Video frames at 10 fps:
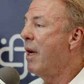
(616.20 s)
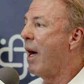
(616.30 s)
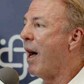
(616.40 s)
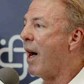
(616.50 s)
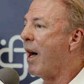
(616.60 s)

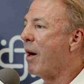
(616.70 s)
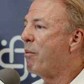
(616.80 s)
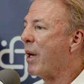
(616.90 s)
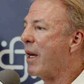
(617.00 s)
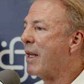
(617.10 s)

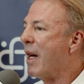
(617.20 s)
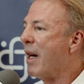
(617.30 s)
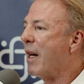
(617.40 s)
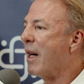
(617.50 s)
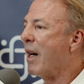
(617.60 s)
but
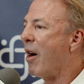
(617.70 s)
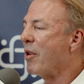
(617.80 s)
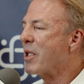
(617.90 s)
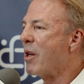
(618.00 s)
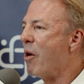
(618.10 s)

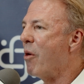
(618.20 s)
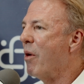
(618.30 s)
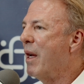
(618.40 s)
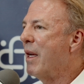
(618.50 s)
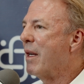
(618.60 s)
also,
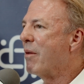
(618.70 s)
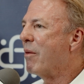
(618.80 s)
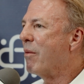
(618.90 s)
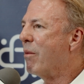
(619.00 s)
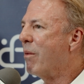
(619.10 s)

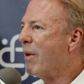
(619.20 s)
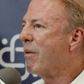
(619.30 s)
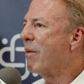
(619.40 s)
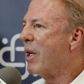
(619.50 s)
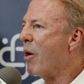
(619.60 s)

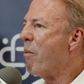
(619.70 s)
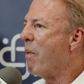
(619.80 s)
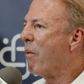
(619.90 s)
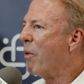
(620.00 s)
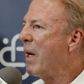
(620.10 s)

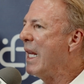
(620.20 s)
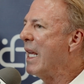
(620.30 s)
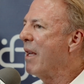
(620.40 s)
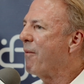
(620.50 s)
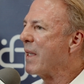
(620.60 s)

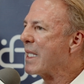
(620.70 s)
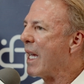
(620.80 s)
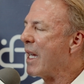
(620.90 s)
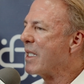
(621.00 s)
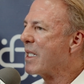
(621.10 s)

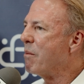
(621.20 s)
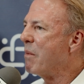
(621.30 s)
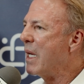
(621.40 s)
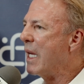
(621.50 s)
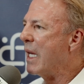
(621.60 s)
re-emphasized to
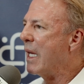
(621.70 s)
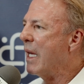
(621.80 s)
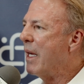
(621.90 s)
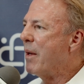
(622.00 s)
me,